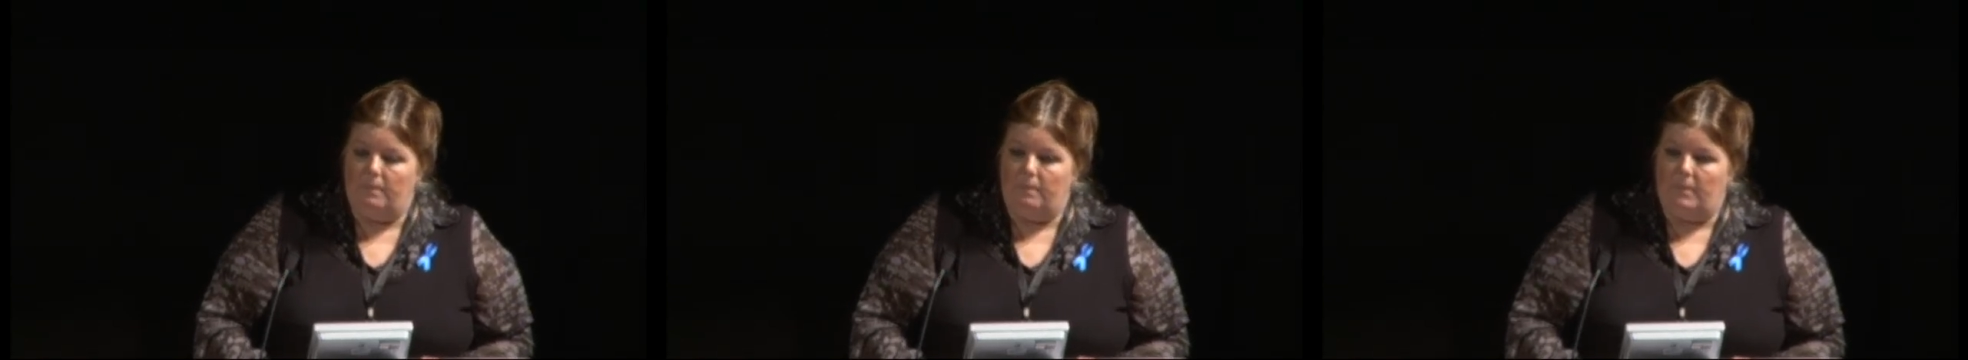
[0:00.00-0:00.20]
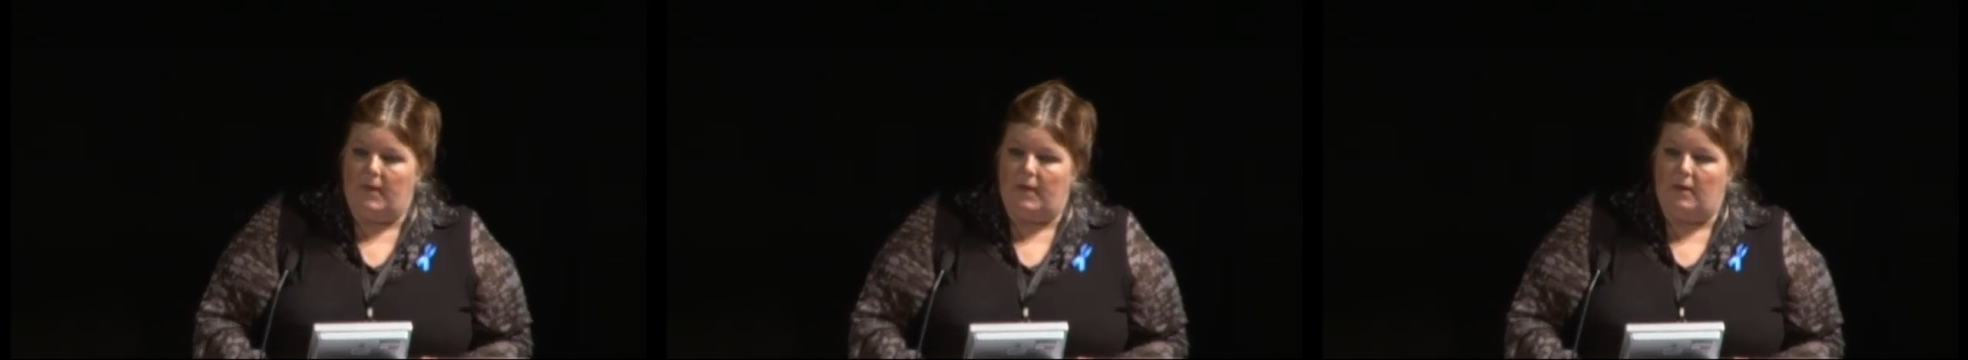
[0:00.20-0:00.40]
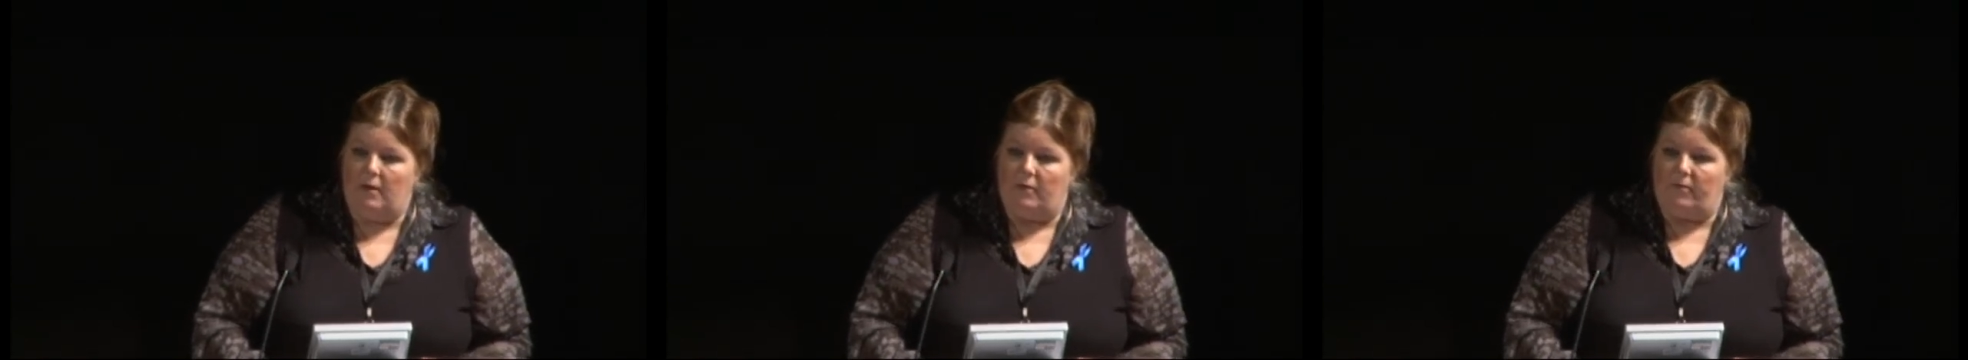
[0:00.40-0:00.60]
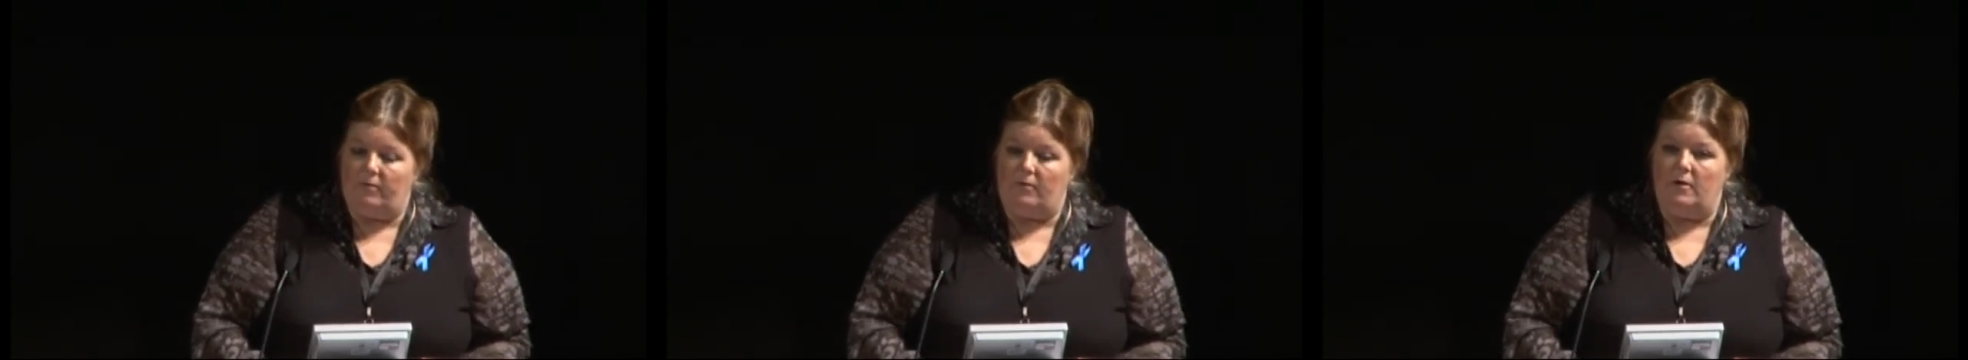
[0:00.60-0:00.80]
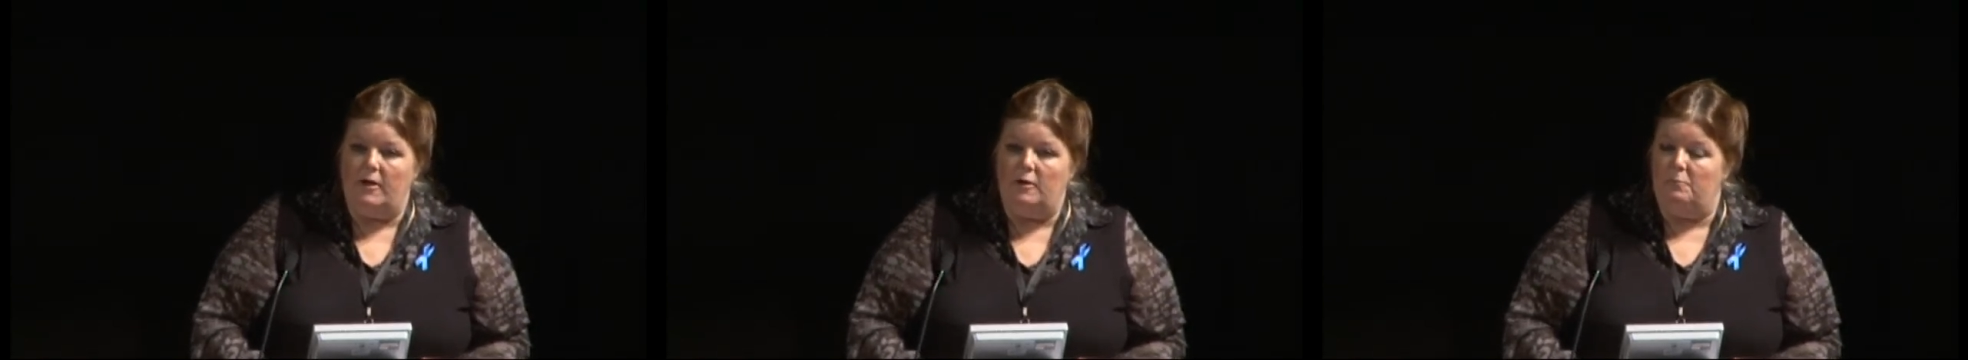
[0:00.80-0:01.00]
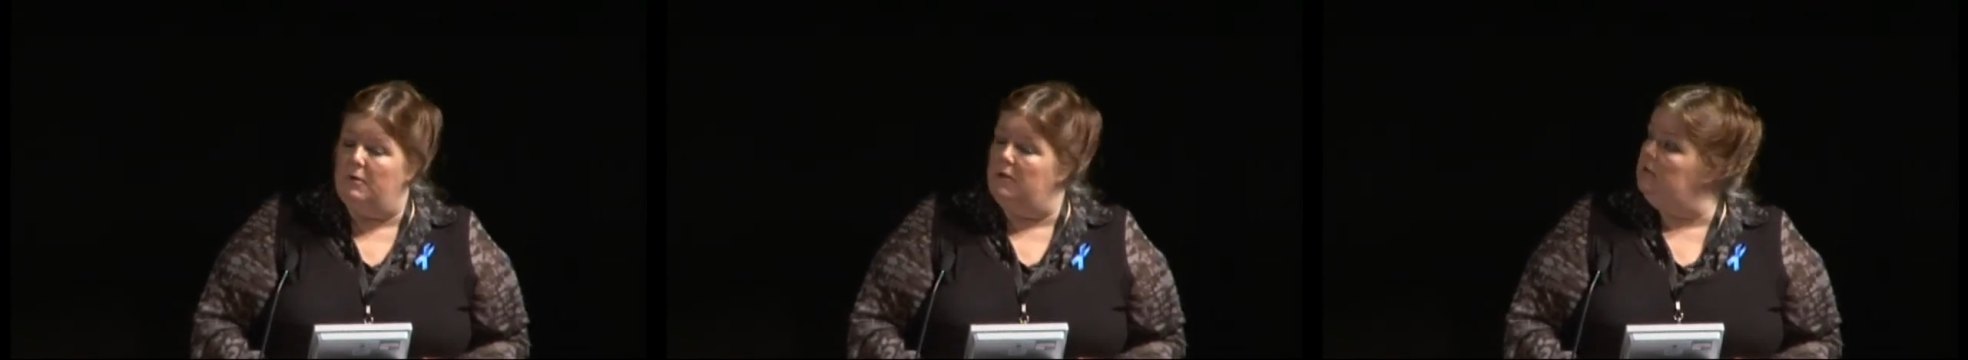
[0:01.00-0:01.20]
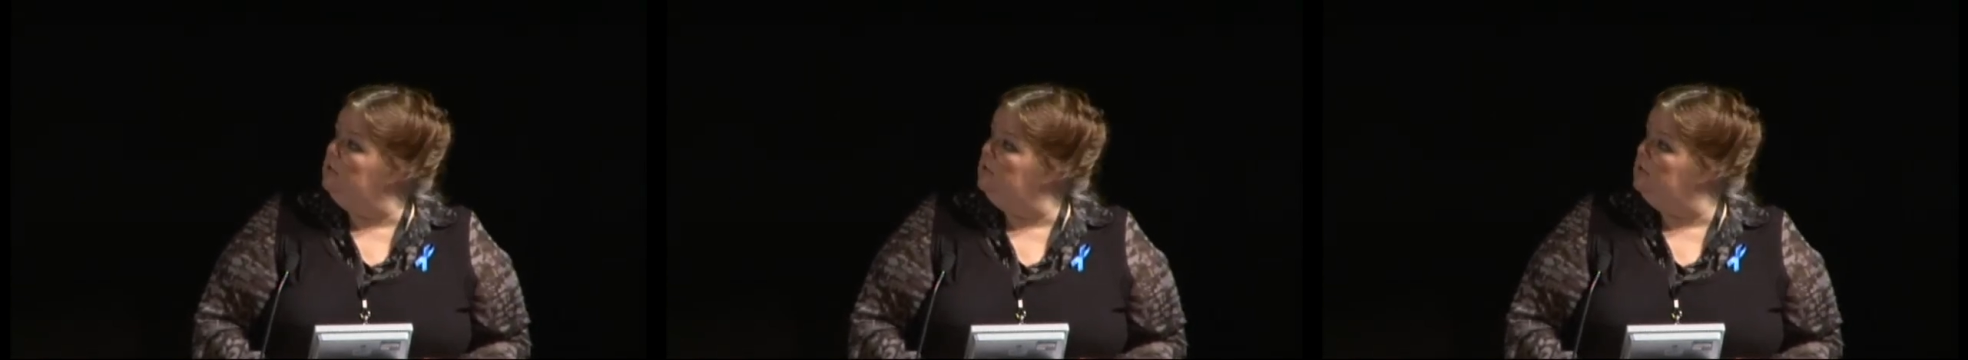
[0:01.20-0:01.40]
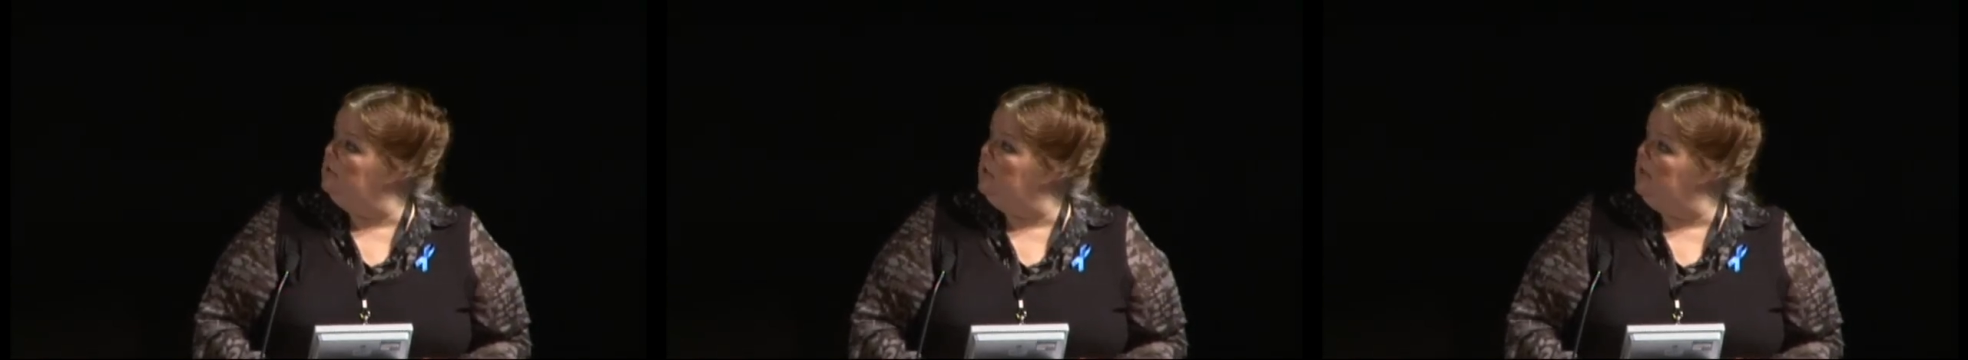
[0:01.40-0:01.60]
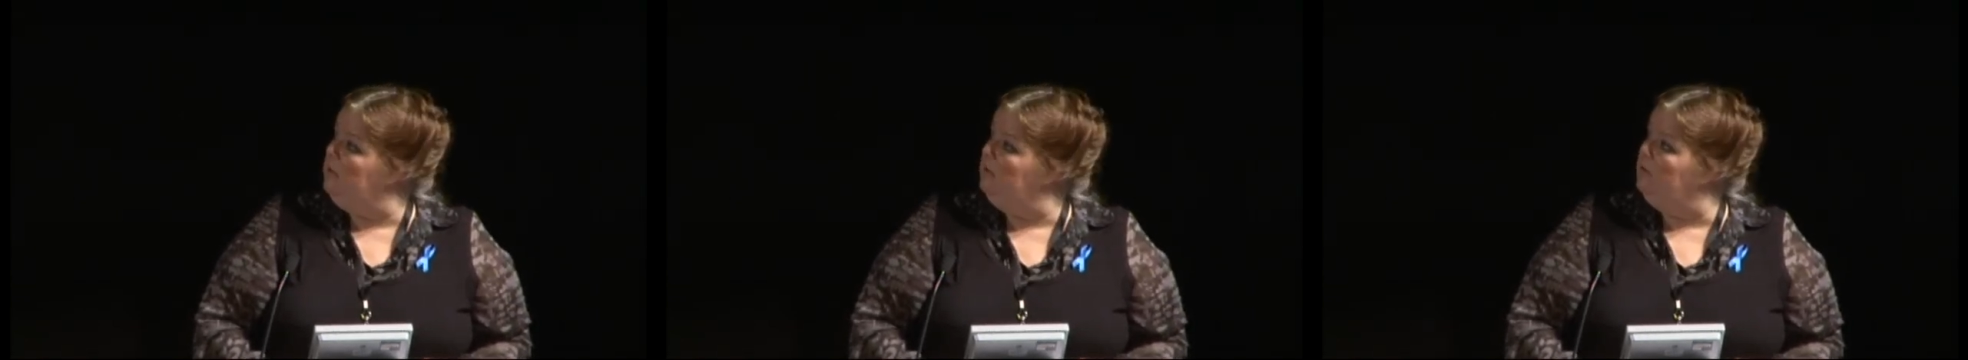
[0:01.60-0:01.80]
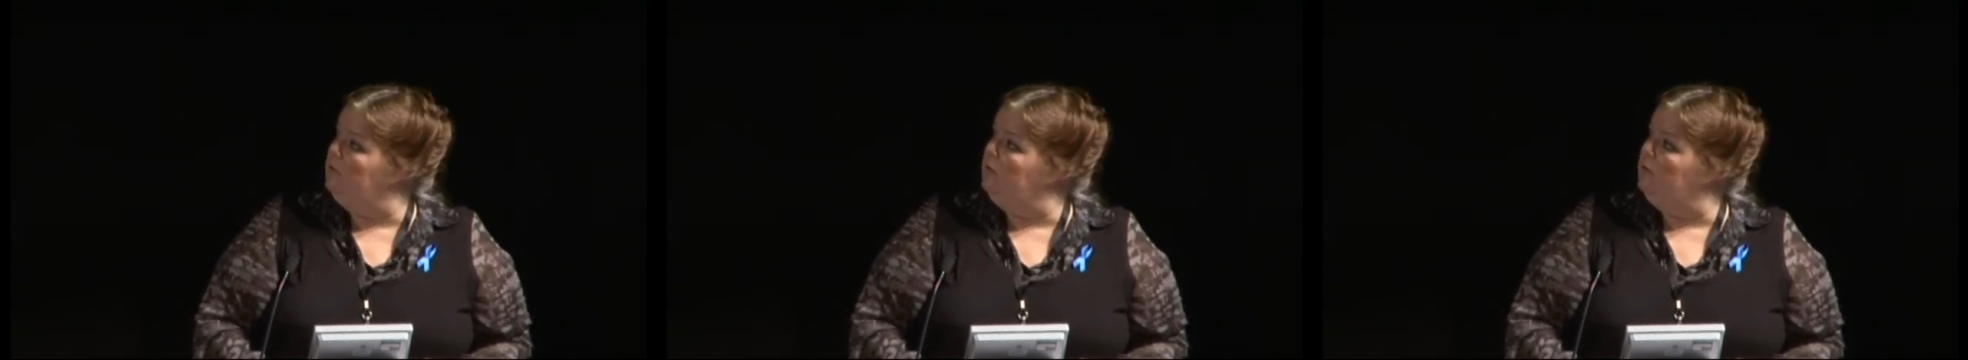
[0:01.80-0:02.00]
their assignment is